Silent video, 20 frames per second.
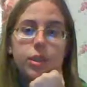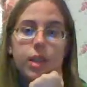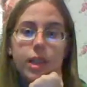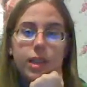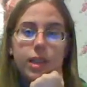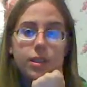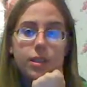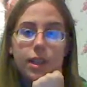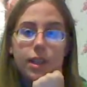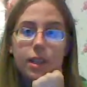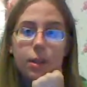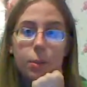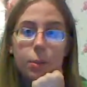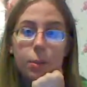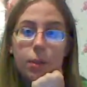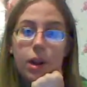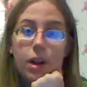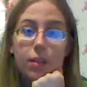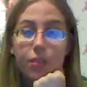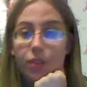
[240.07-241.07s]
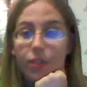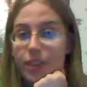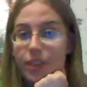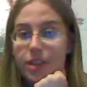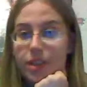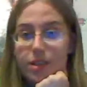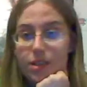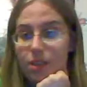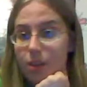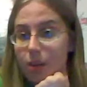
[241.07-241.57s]
the next like month
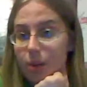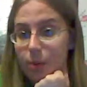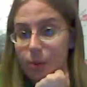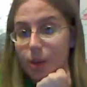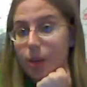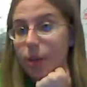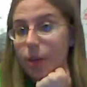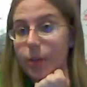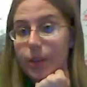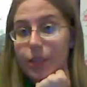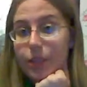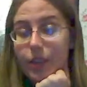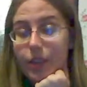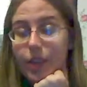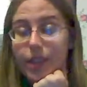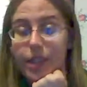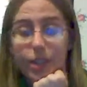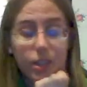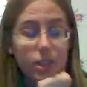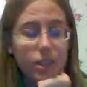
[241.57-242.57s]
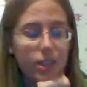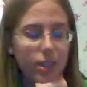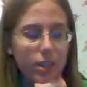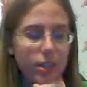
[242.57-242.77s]
isn't going to be fun